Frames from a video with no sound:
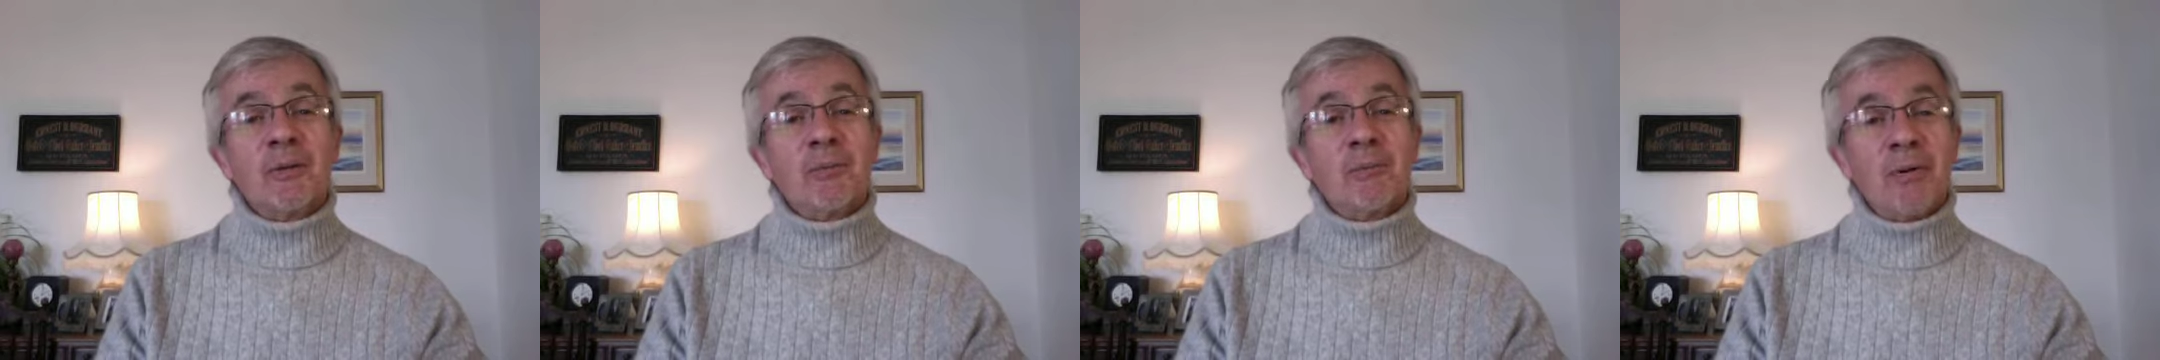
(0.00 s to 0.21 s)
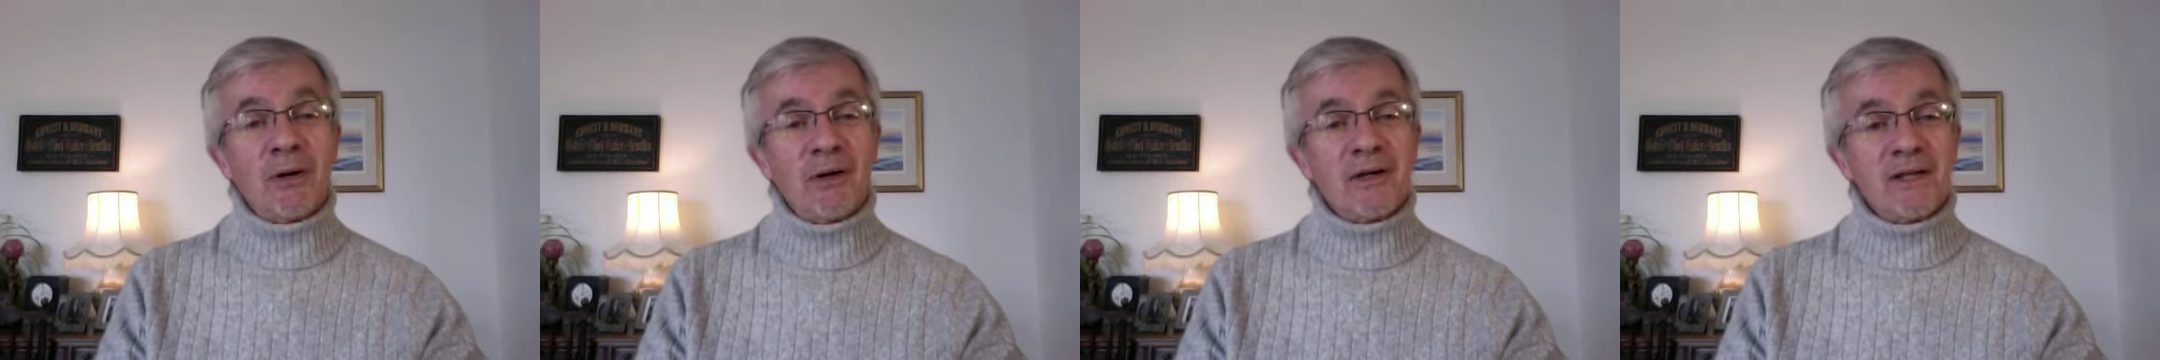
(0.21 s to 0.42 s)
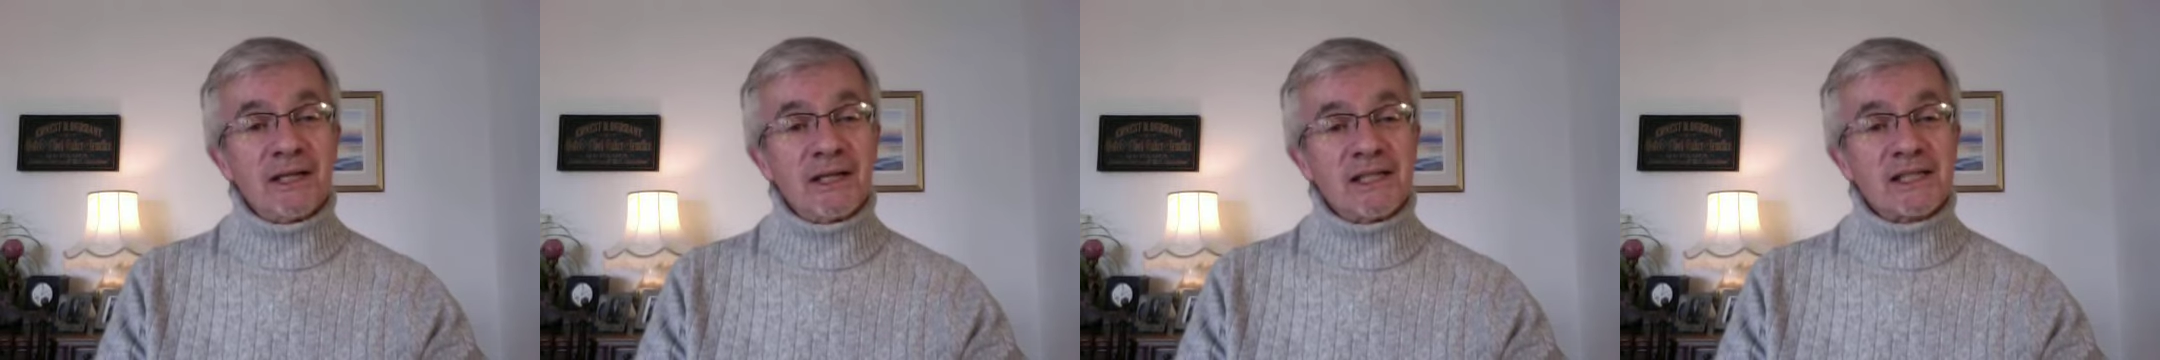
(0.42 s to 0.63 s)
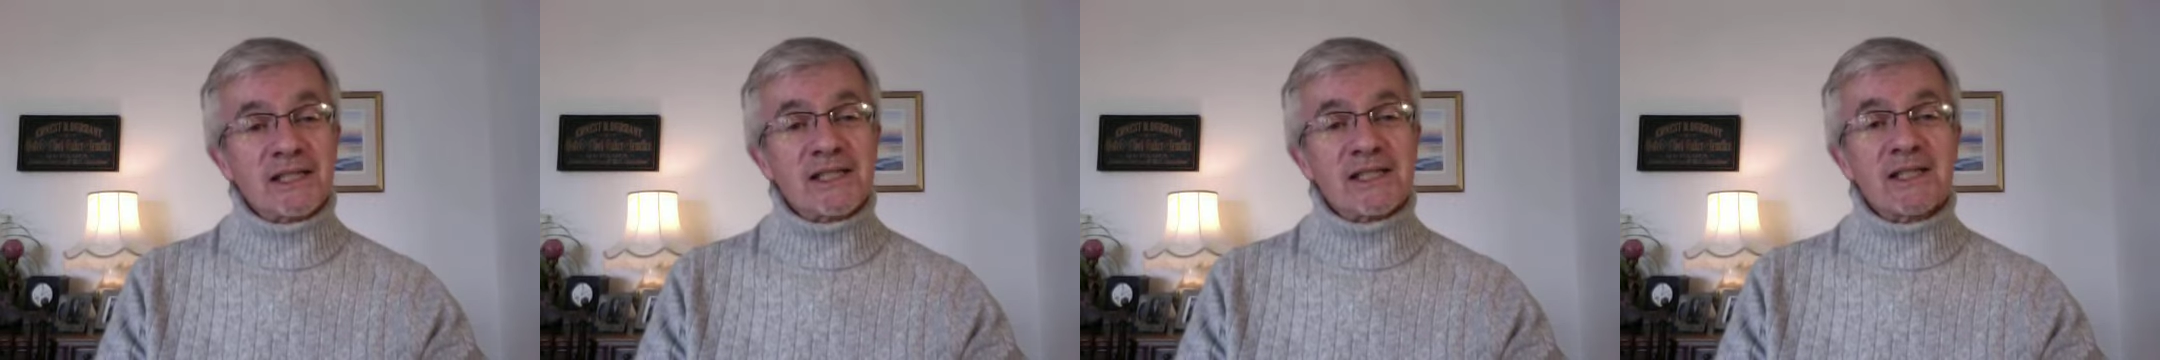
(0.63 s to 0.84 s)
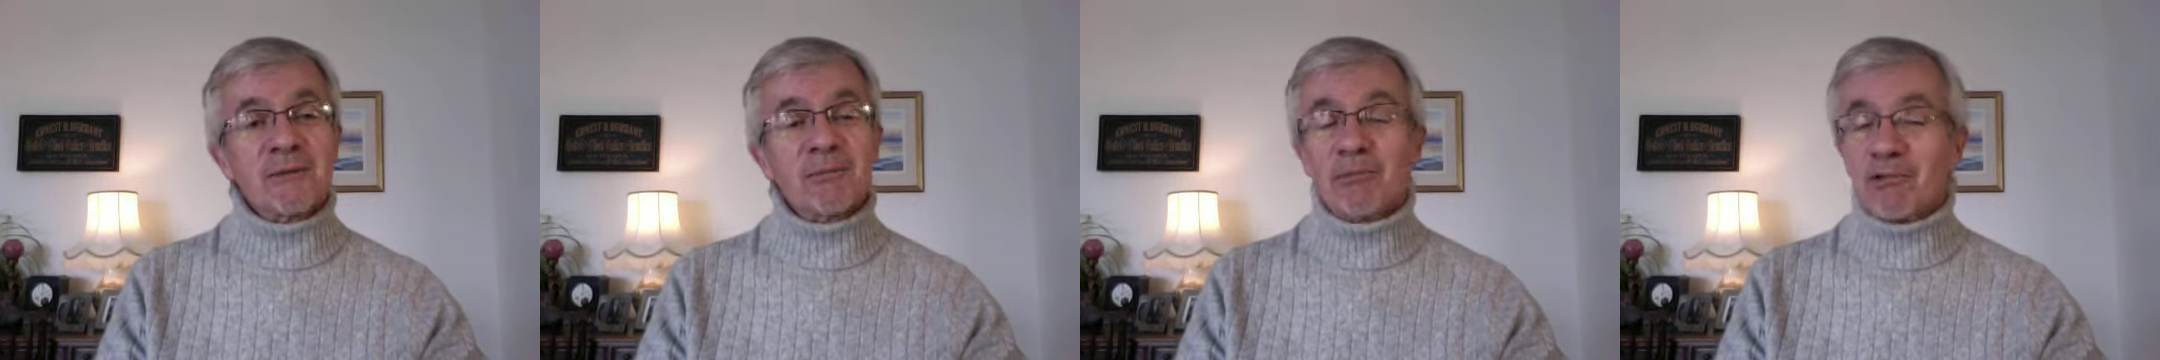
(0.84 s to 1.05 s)

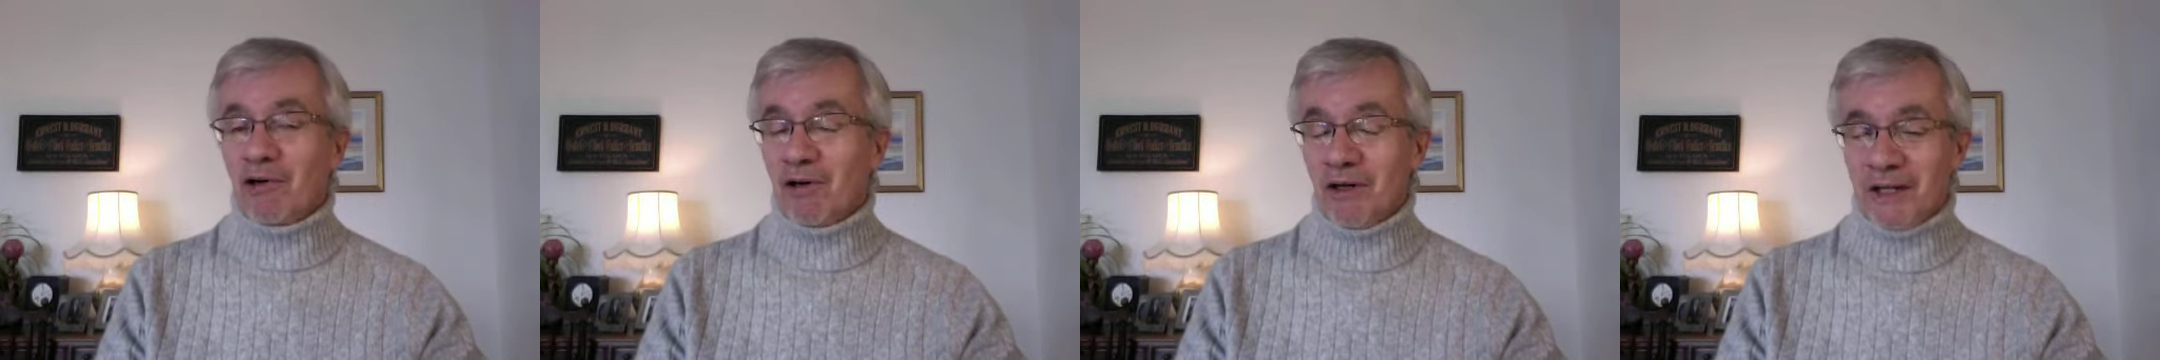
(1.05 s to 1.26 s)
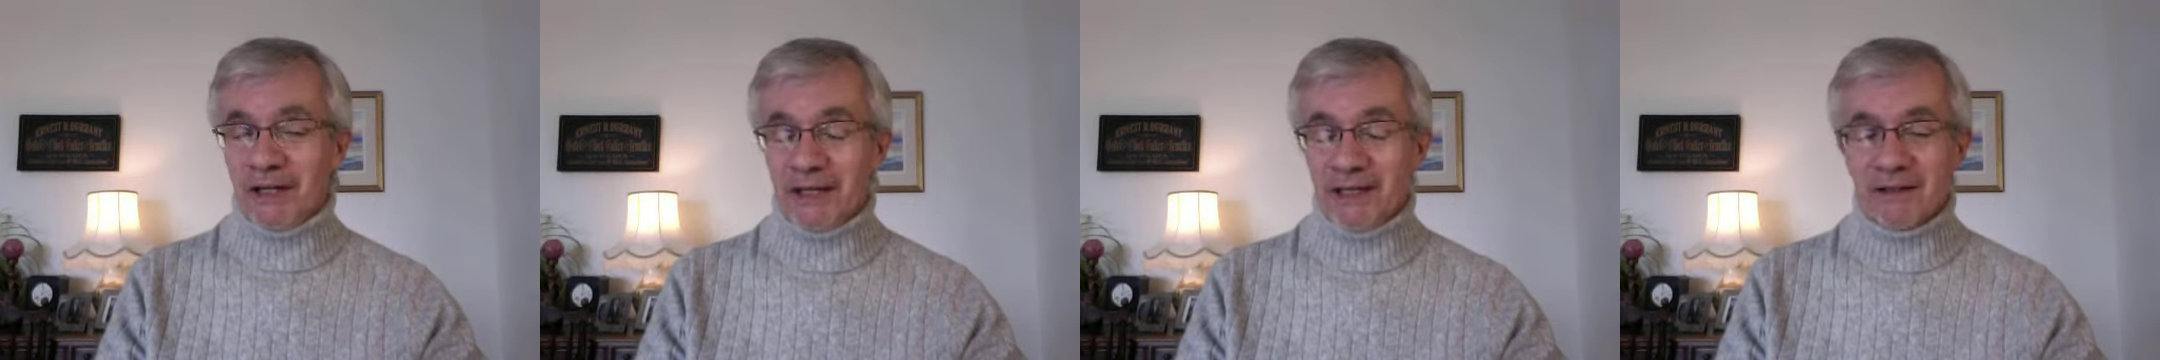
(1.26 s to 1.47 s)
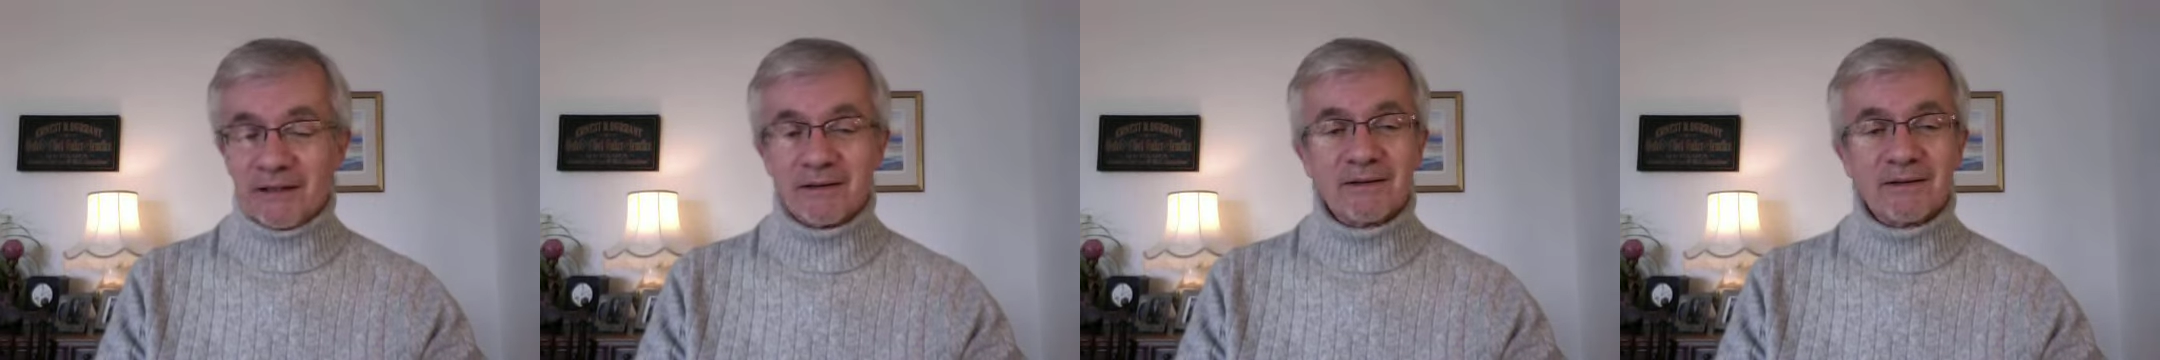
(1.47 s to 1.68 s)
Polly's Brolly.